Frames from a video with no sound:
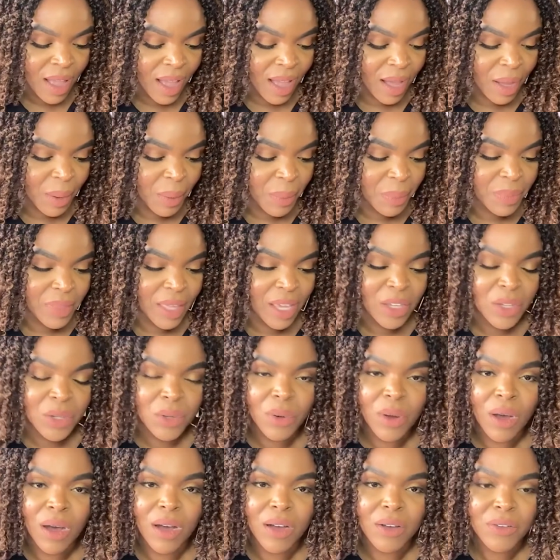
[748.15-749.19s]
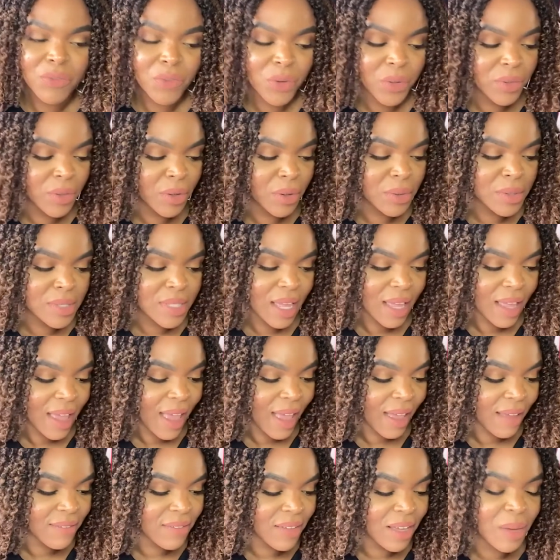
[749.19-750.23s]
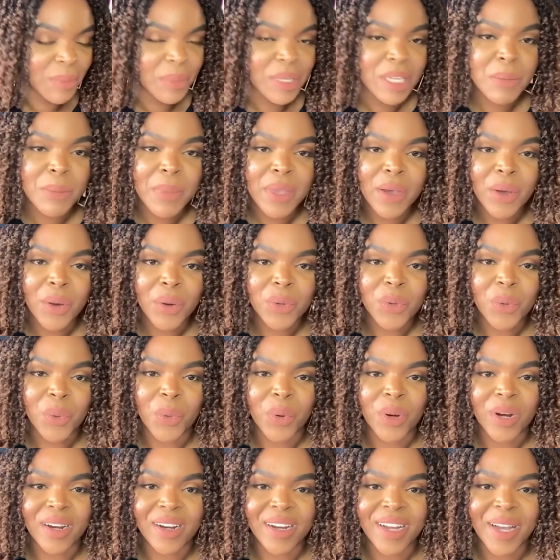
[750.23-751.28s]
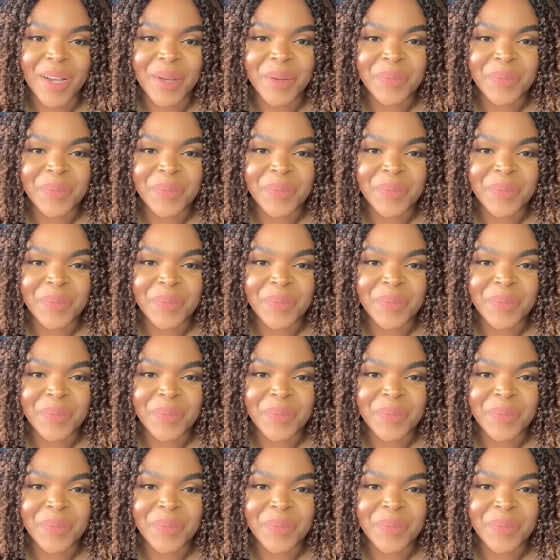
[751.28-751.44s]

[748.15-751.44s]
Thank you all for those that have emailed or